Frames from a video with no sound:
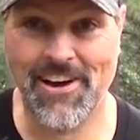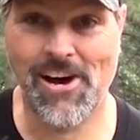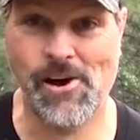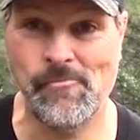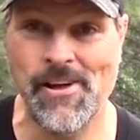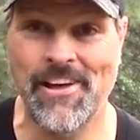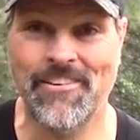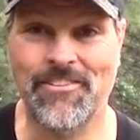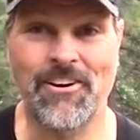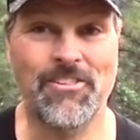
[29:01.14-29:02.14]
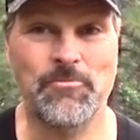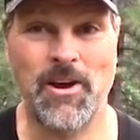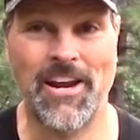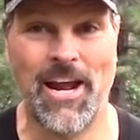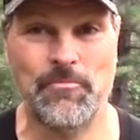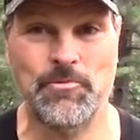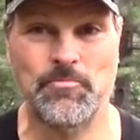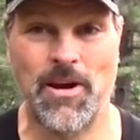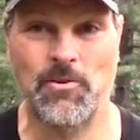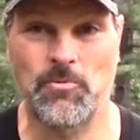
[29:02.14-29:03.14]
As long as I'm not hampered
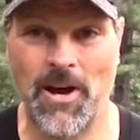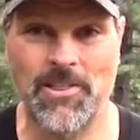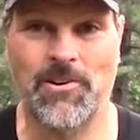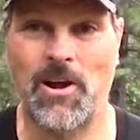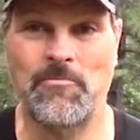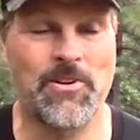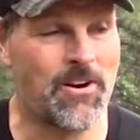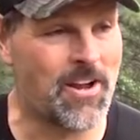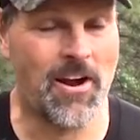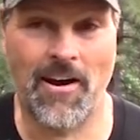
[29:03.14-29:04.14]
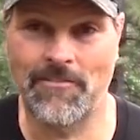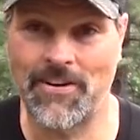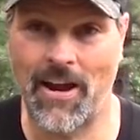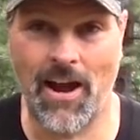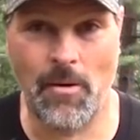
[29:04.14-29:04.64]
by the weather, I'm very confident.